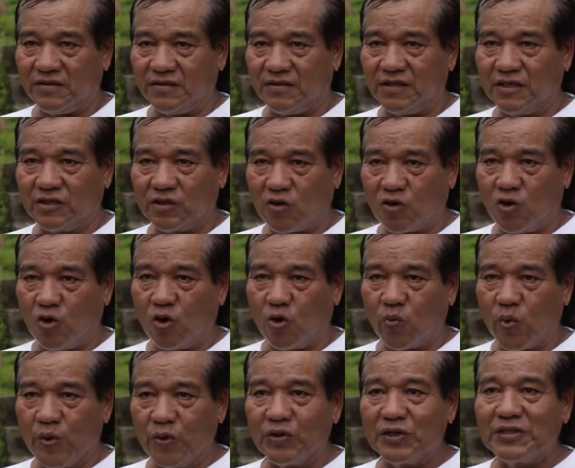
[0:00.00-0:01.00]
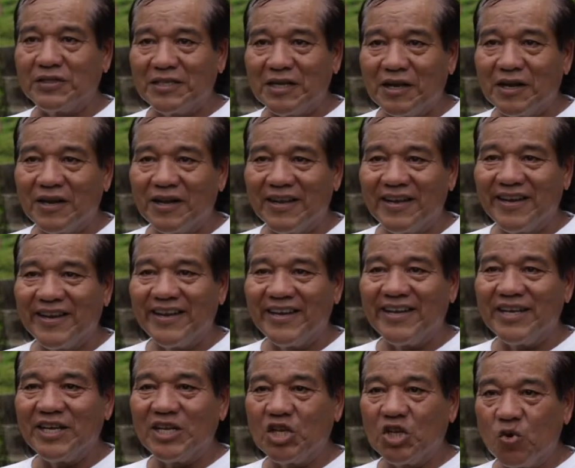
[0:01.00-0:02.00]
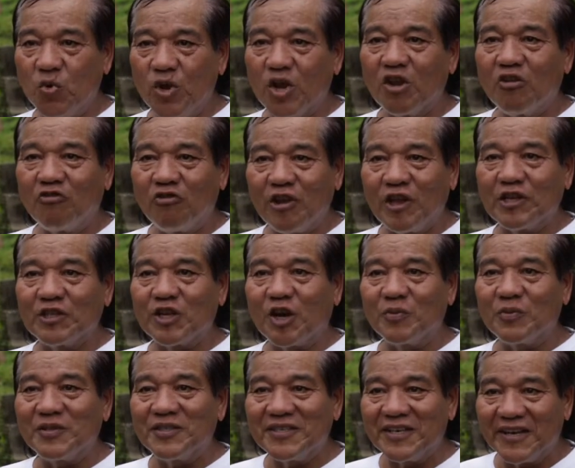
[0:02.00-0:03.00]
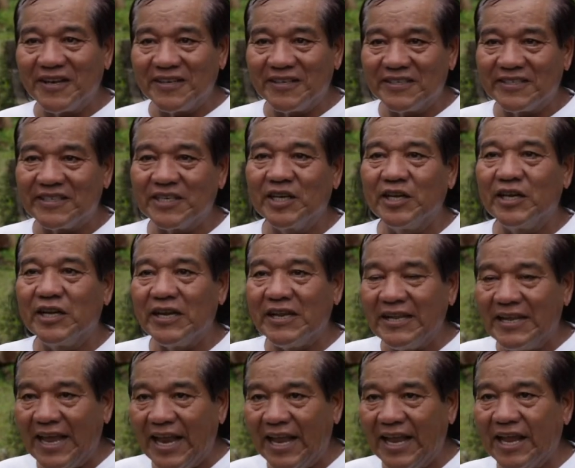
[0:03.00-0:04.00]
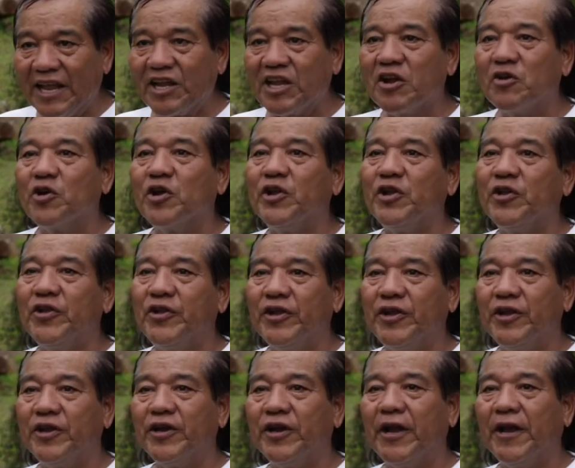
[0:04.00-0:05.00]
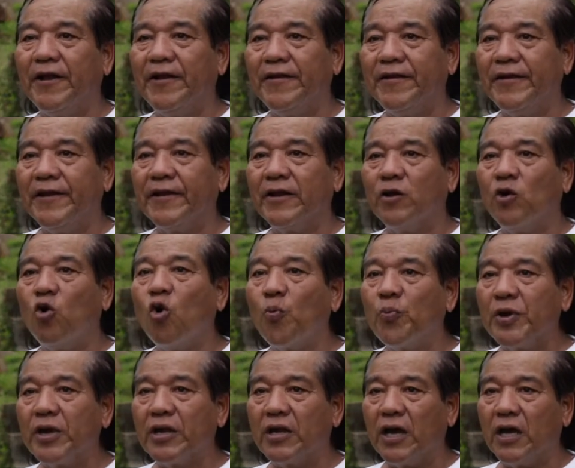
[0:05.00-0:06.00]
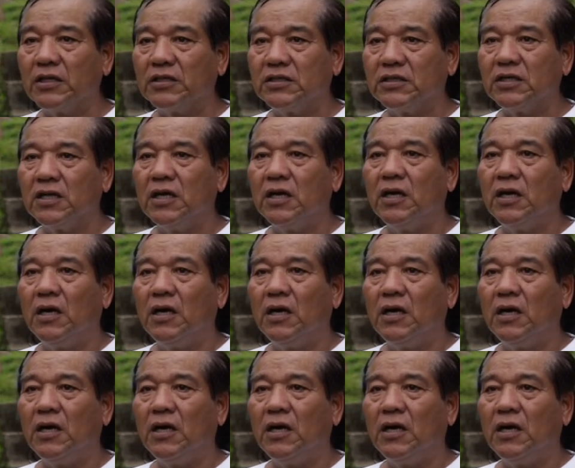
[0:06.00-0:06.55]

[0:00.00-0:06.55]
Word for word: six o'clock, we were still doing things upstairs, nailing there and there, and then hoping that.